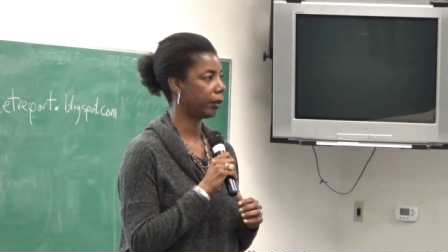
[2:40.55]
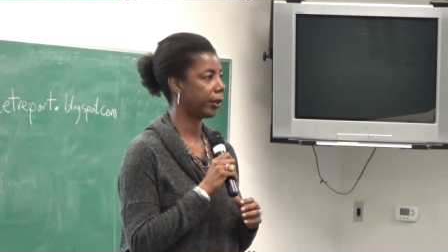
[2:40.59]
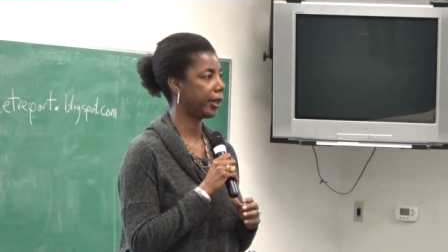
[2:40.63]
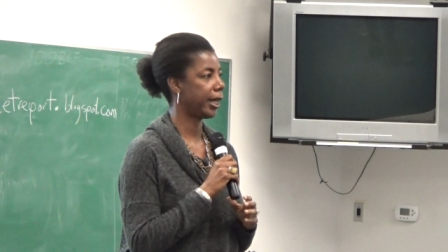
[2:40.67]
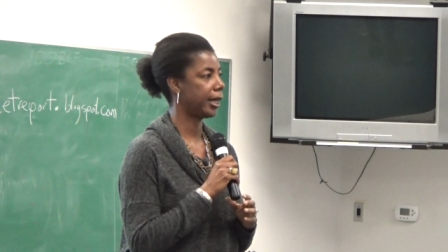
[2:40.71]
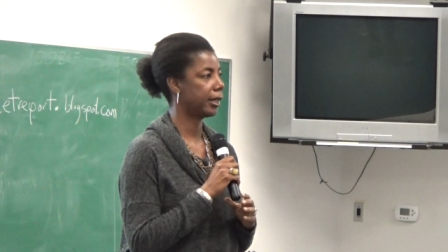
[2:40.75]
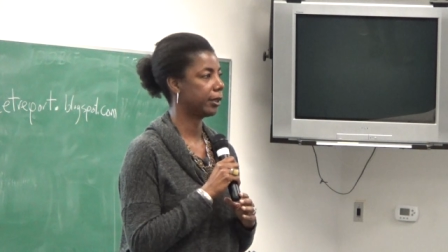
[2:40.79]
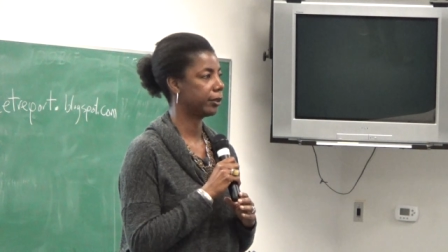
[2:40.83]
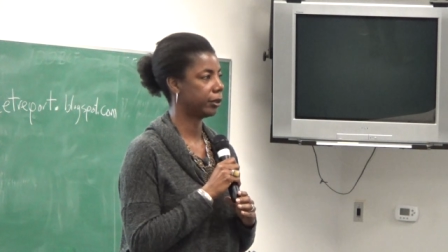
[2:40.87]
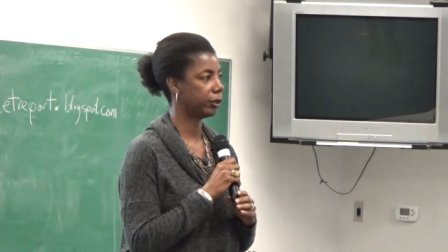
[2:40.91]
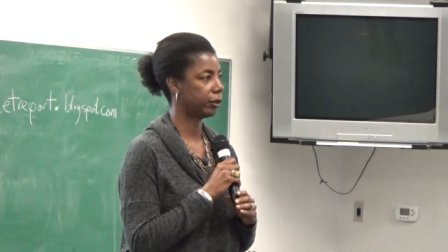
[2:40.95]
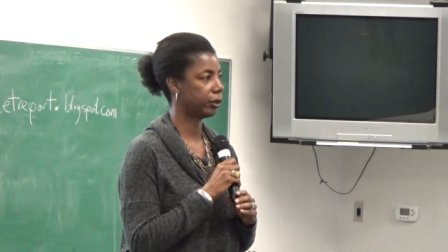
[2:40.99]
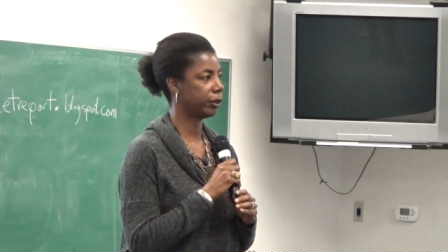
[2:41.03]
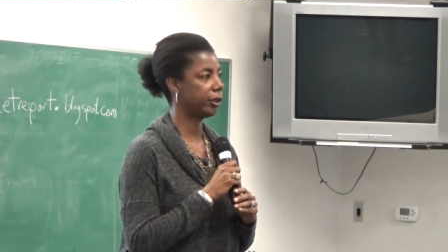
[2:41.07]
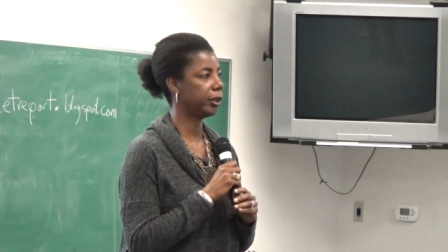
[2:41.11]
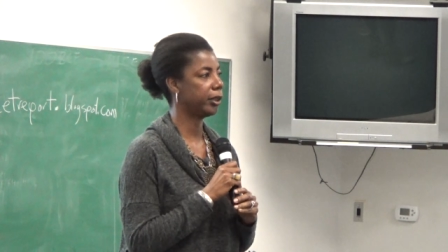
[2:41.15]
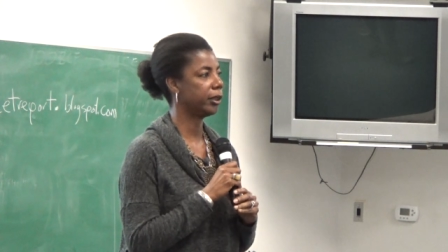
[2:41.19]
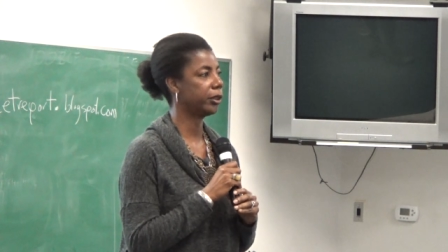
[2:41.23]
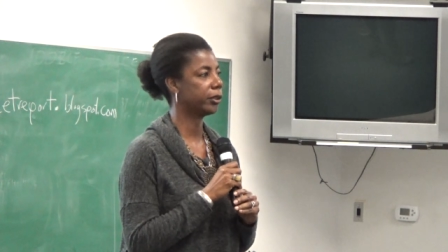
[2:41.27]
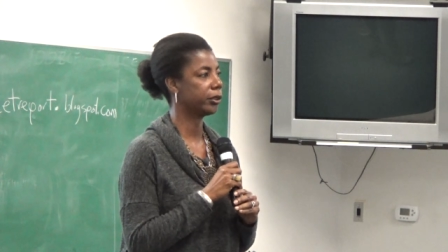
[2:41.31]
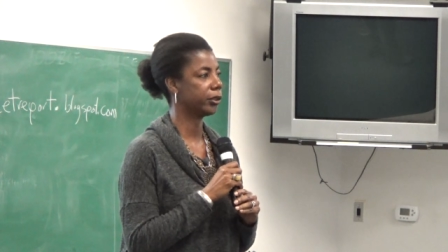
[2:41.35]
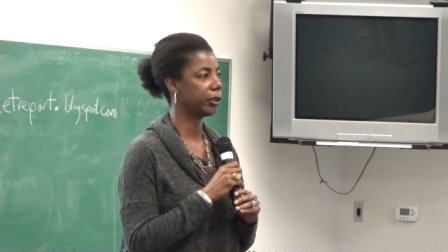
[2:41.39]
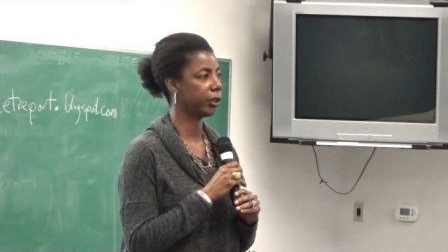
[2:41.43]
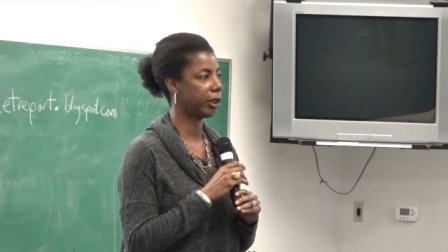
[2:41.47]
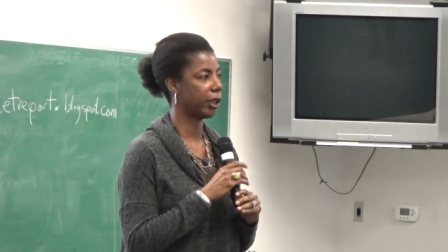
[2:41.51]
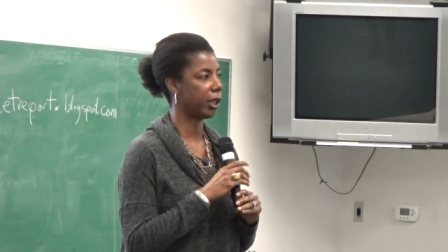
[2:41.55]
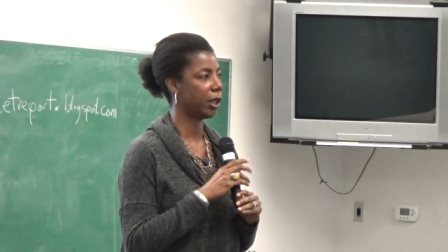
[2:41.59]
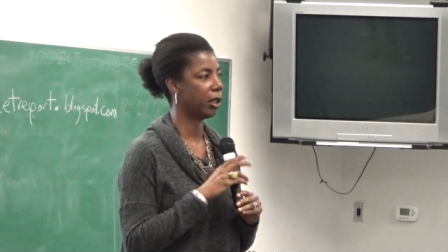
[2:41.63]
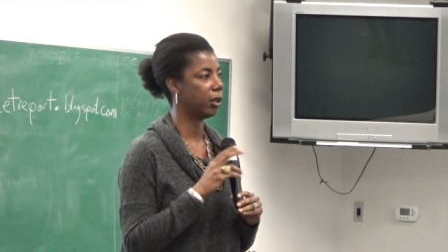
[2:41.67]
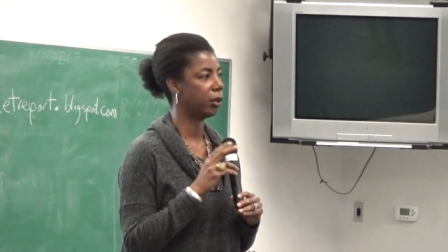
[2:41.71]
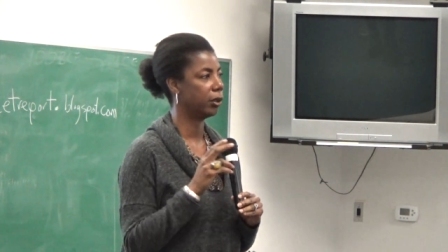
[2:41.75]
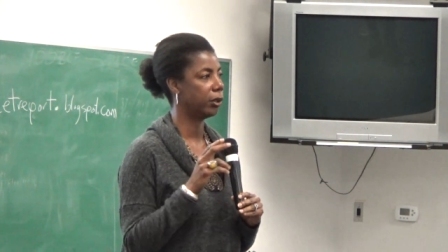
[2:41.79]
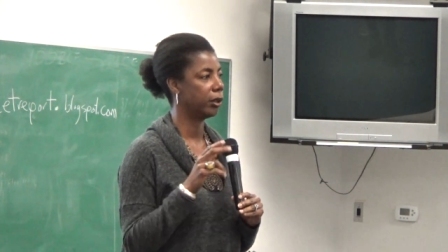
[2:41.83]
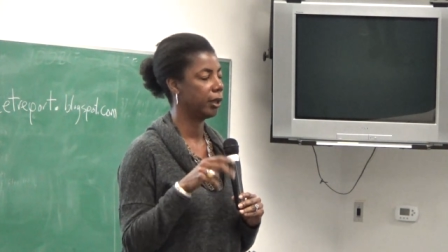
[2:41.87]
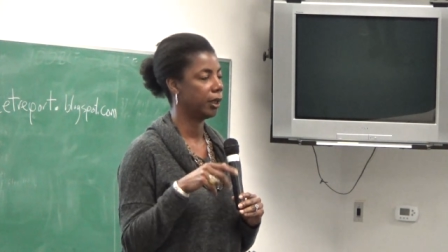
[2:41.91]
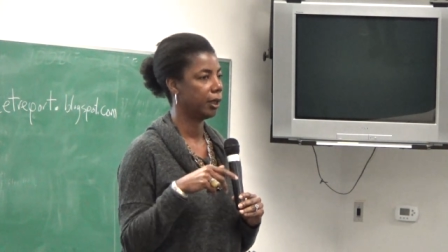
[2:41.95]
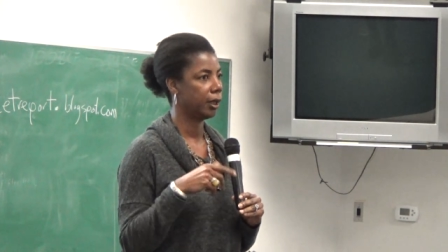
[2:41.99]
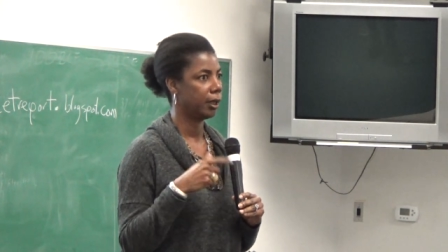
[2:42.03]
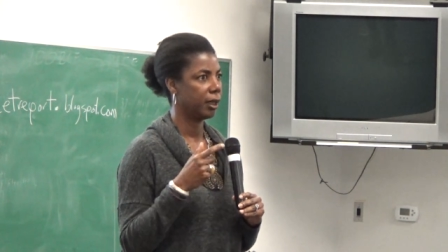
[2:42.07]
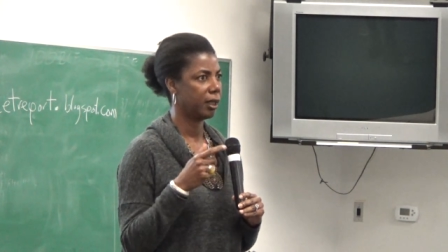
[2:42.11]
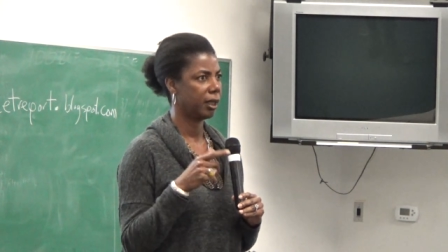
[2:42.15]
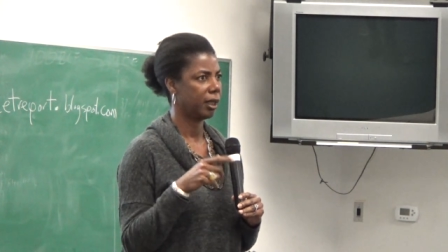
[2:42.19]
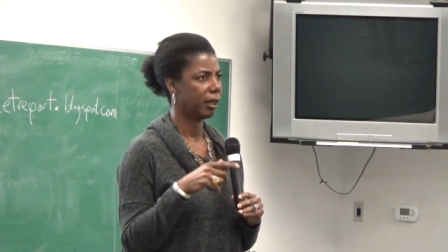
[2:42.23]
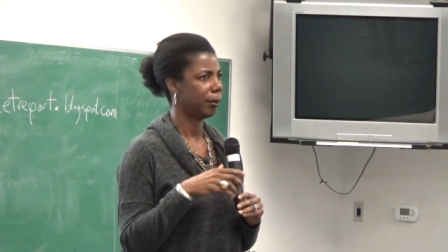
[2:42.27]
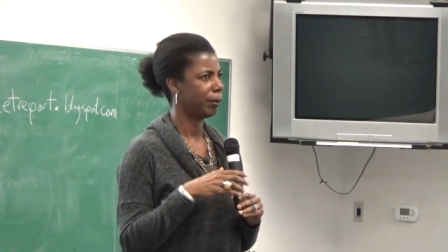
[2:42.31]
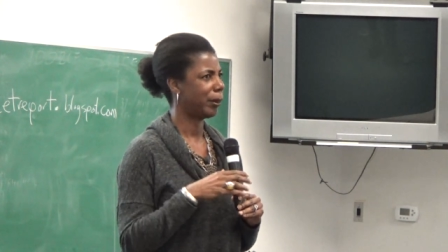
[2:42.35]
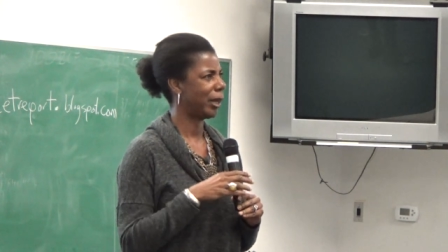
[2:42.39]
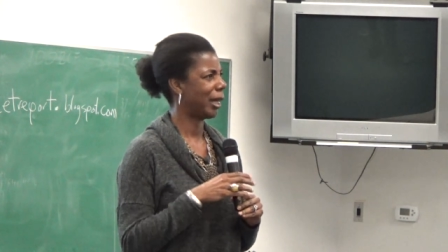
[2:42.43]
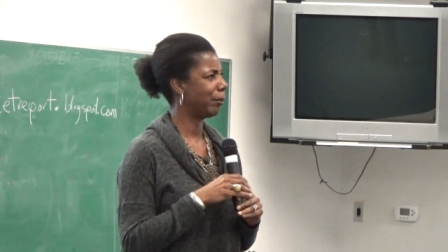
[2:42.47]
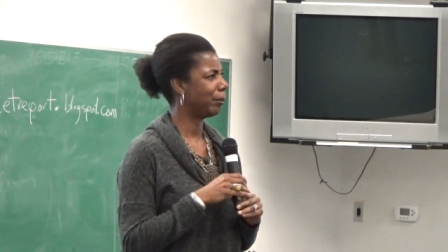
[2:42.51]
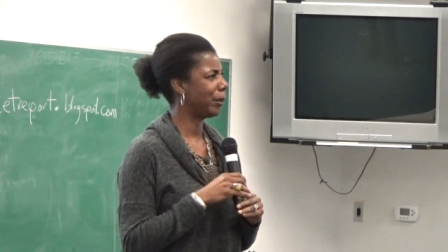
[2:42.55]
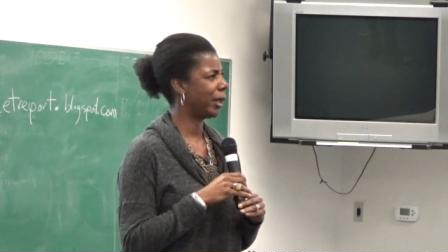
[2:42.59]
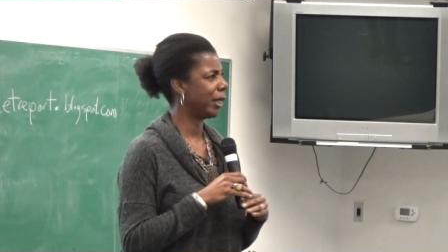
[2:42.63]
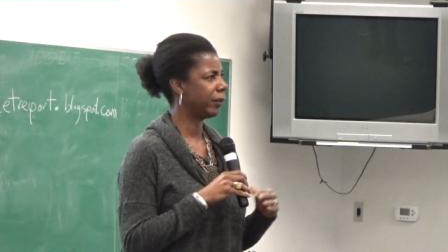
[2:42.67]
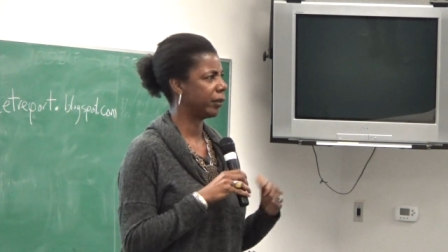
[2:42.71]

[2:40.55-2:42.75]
Okay, so two years ago, I may